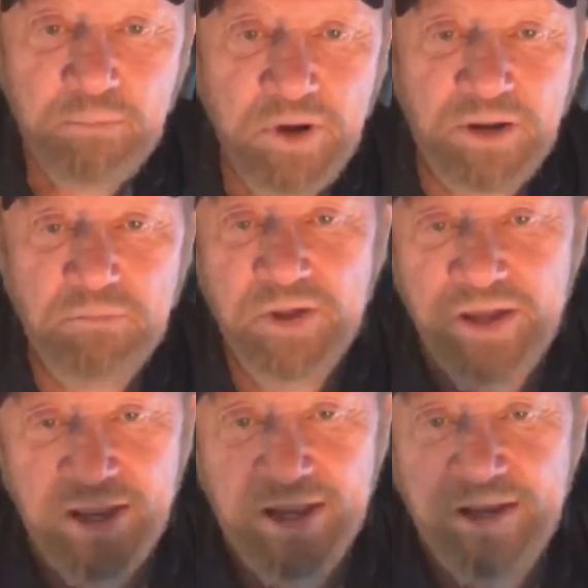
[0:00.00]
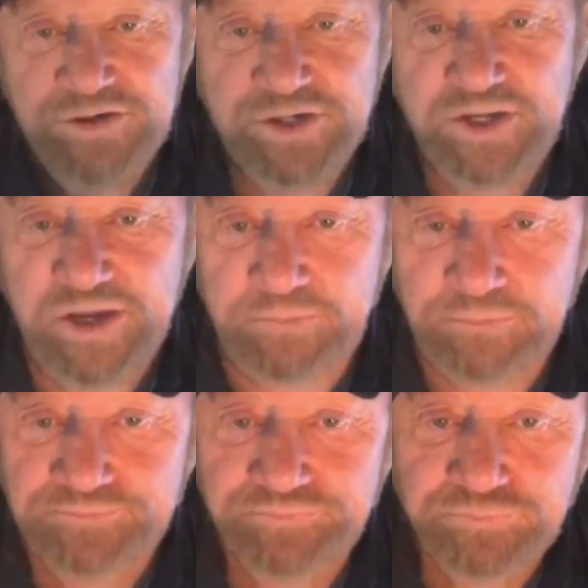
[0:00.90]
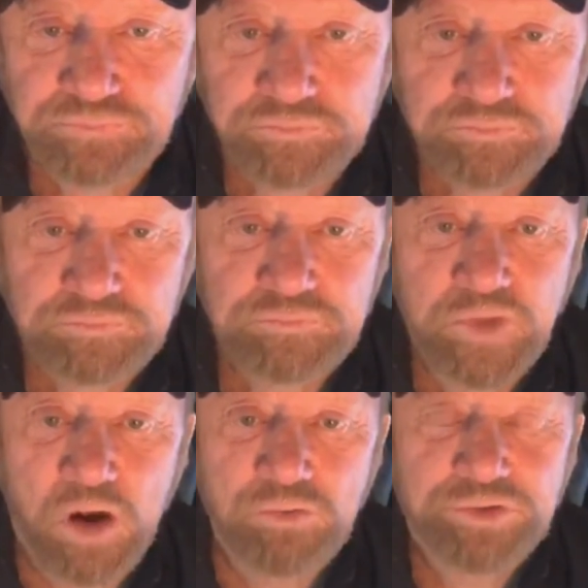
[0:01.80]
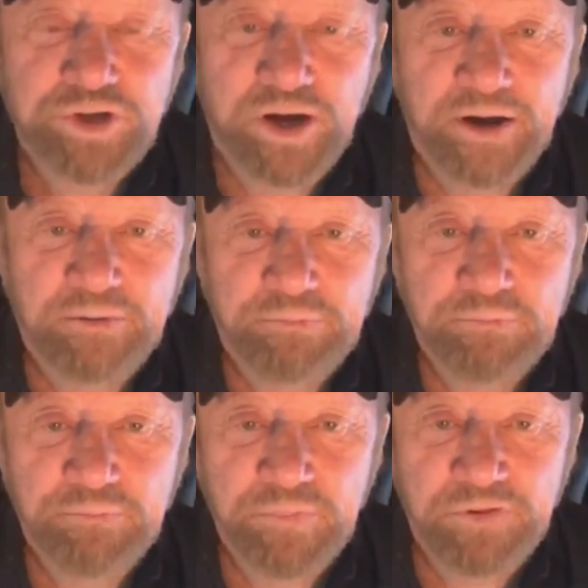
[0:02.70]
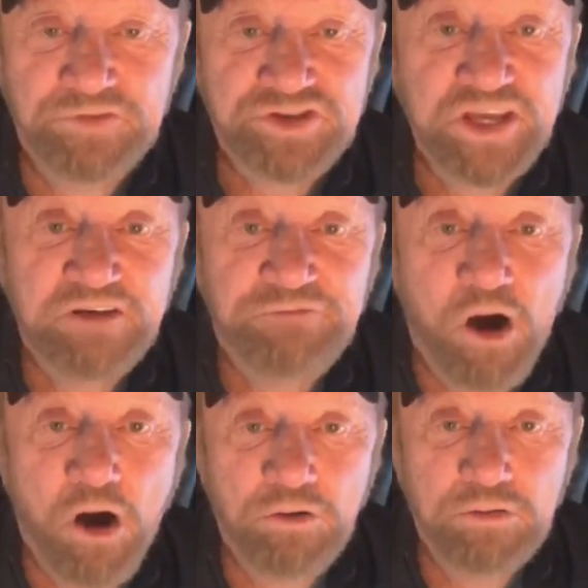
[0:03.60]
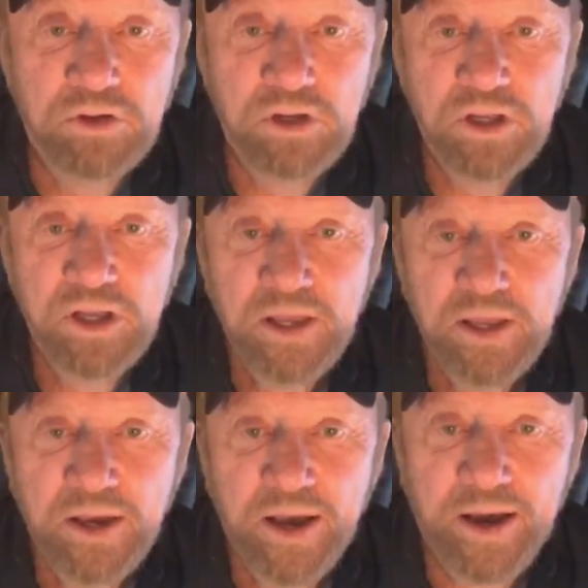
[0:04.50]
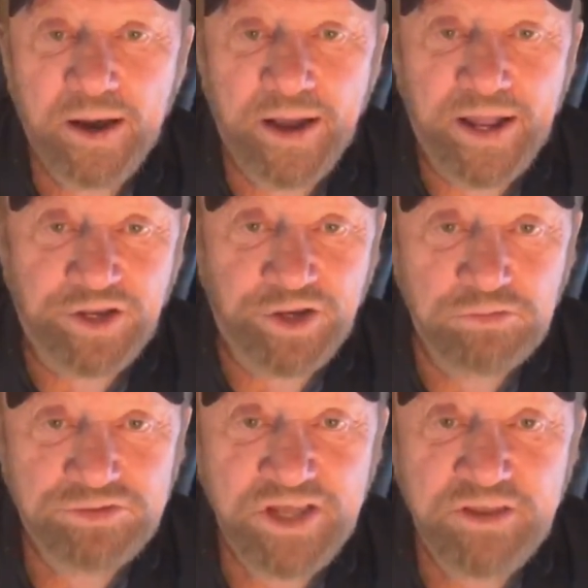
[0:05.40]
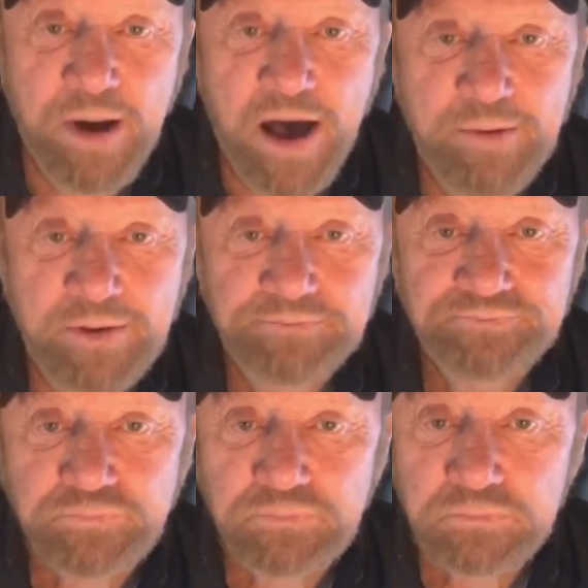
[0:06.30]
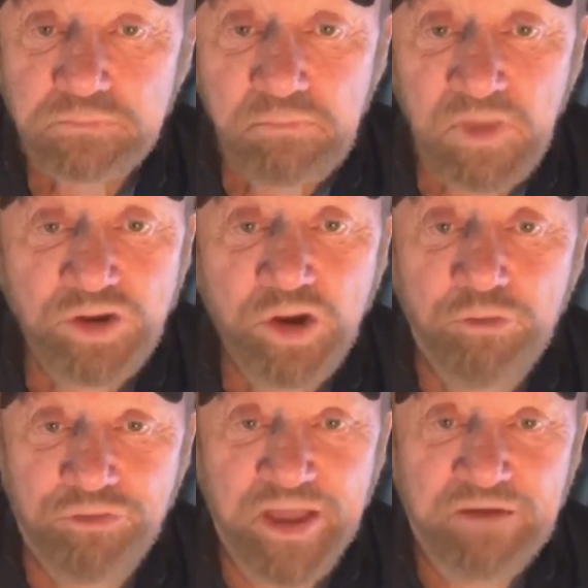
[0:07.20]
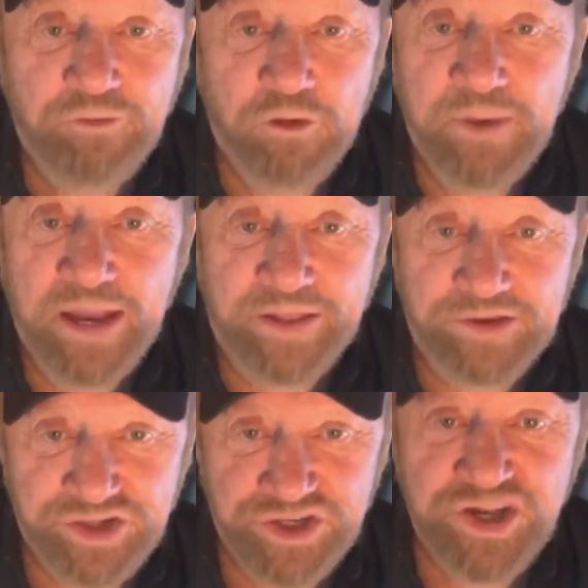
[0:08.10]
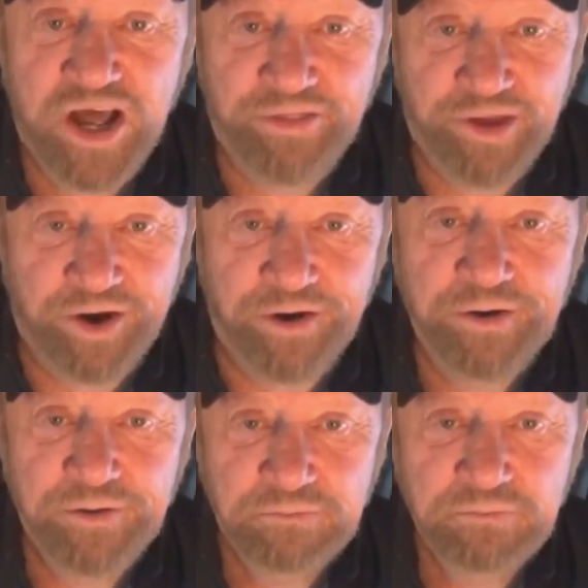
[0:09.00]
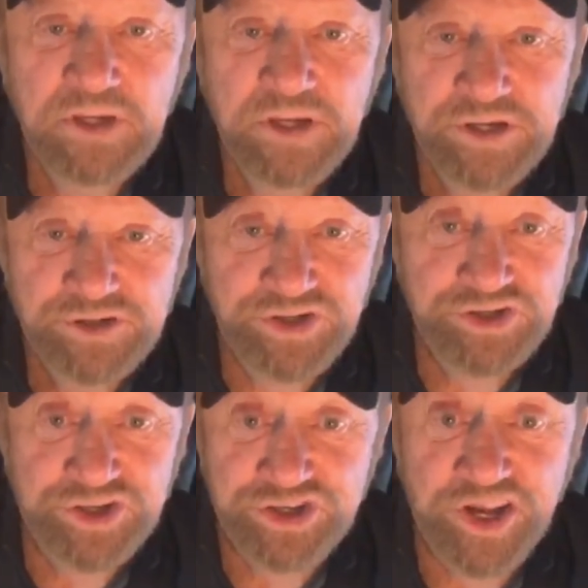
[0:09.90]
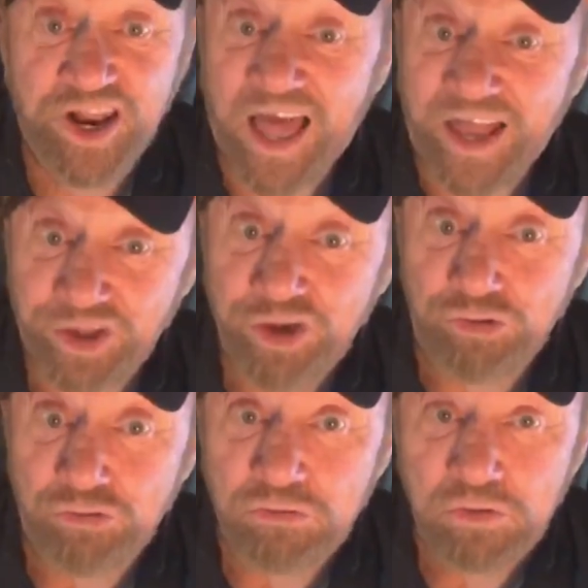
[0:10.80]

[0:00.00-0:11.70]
But, and here's a tip. Don't, if you see a fawn and you don't see the mama, don't think for a minute she's not there. She just doesn't like you.